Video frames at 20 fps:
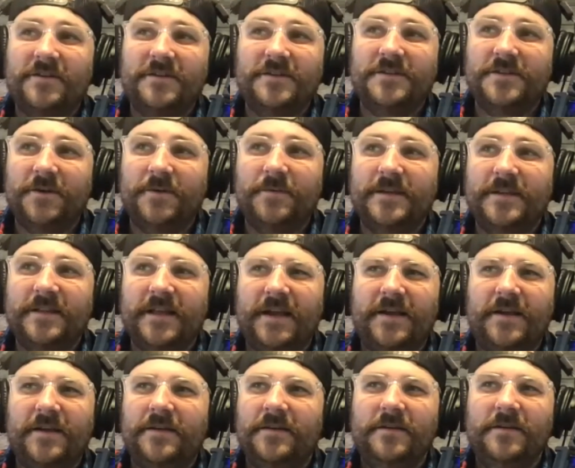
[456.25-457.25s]
so many
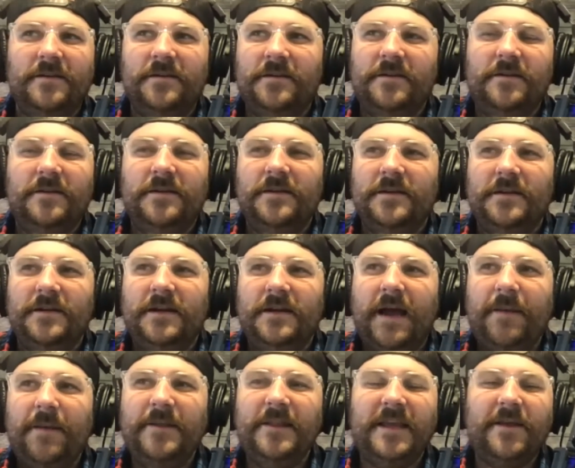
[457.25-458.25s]
like,
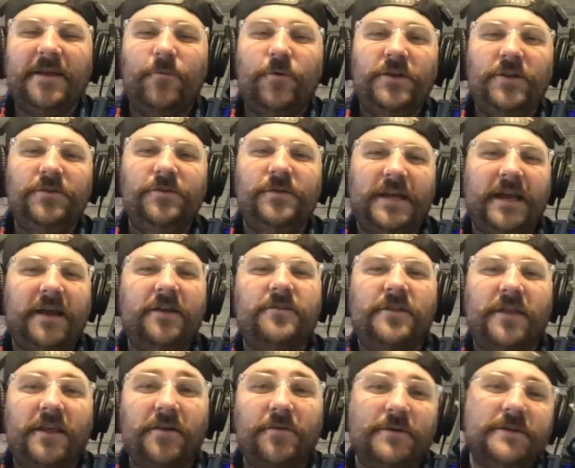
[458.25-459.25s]
I mean, like when you encounter
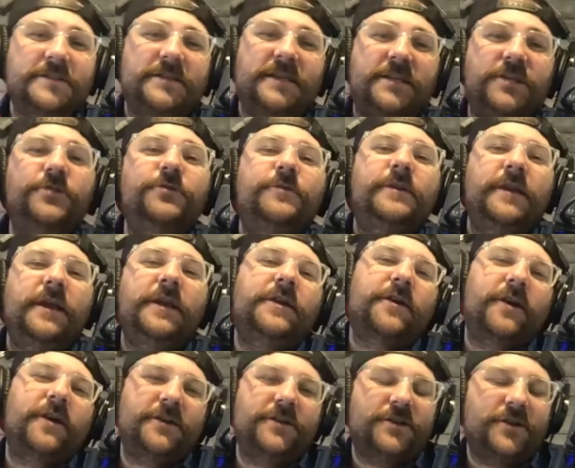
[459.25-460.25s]
the other ones, like
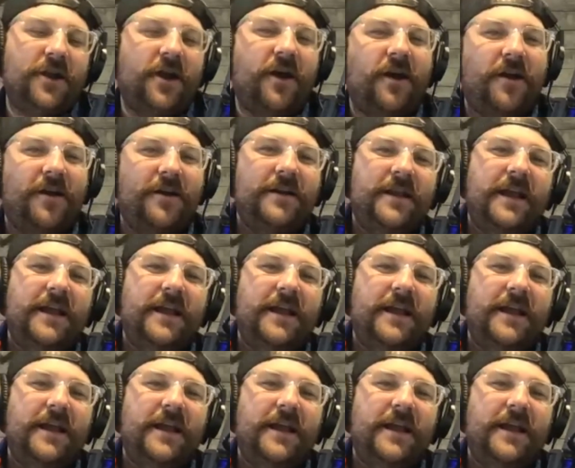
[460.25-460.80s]
you're on your guard,